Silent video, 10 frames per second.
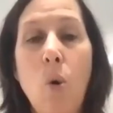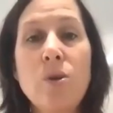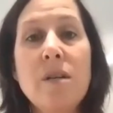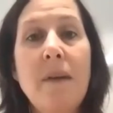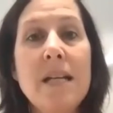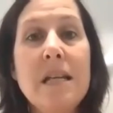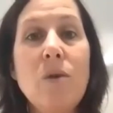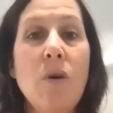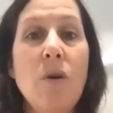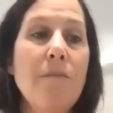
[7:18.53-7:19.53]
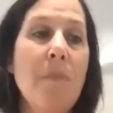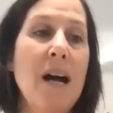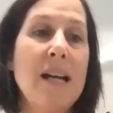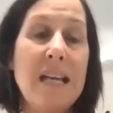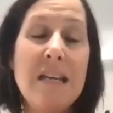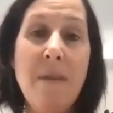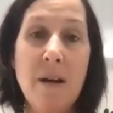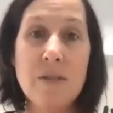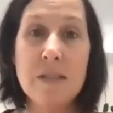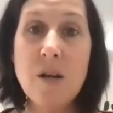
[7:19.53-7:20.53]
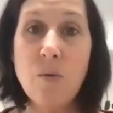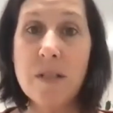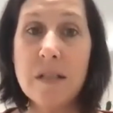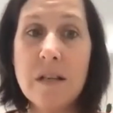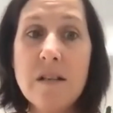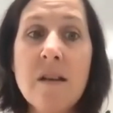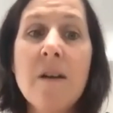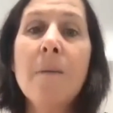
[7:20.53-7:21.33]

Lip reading: automating one of my email sequences,